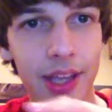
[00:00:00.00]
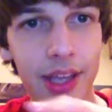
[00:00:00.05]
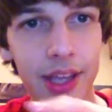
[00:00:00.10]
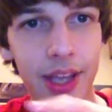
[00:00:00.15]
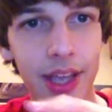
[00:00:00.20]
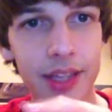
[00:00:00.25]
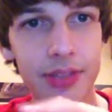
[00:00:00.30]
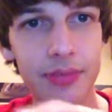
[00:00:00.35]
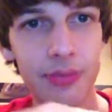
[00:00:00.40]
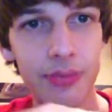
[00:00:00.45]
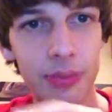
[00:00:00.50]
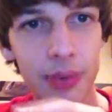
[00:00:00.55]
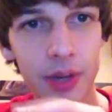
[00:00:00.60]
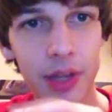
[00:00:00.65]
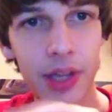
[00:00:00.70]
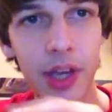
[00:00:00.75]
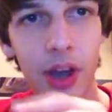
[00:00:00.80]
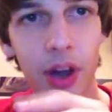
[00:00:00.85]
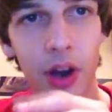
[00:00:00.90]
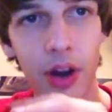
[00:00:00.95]
it's
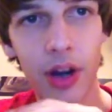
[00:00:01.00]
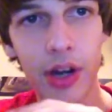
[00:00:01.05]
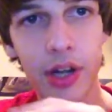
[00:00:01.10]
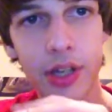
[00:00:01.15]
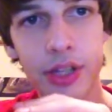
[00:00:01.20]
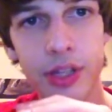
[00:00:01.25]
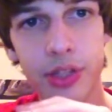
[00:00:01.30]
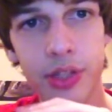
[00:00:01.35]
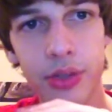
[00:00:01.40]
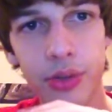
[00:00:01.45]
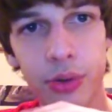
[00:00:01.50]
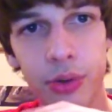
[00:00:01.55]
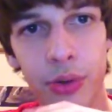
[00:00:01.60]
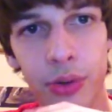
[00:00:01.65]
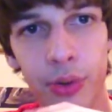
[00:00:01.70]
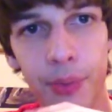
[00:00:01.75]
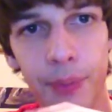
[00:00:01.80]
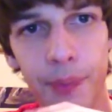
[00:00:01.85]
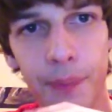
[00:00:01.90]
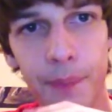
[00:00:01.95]
really hard
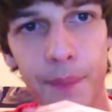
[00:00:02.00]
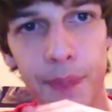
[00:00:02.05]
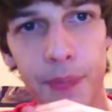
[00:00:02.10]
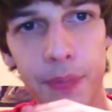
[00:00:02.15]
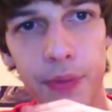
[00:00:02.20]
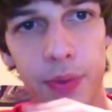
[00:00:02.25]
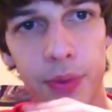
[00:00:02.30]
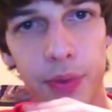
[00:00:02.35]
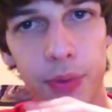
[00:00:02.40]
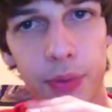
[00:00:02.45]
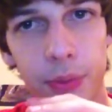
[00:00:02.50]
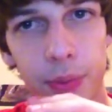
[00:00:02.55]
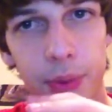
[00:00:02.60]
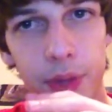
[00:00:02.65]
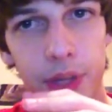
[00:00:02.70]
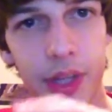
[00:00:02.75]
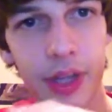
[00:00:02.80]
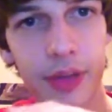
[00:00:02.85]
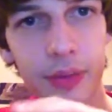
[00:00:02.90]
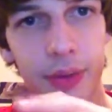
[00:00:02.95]
to
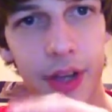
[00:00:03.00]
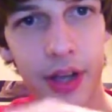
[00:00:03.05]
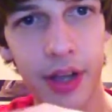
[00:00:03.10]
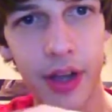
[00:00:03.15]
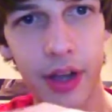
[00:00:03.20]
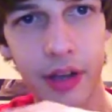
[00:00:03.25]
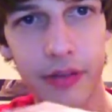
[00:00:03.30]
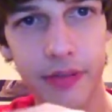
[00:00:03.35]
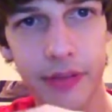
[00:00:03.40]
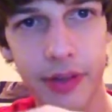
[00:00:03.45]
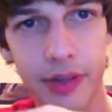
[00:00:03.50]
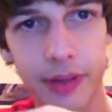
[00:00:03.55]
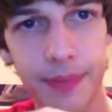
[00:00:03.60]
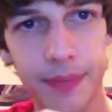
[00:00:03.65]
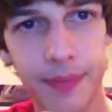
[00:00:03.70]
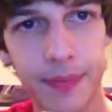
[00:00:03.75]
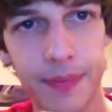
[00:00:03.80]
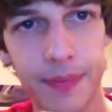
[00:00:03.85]
really recover.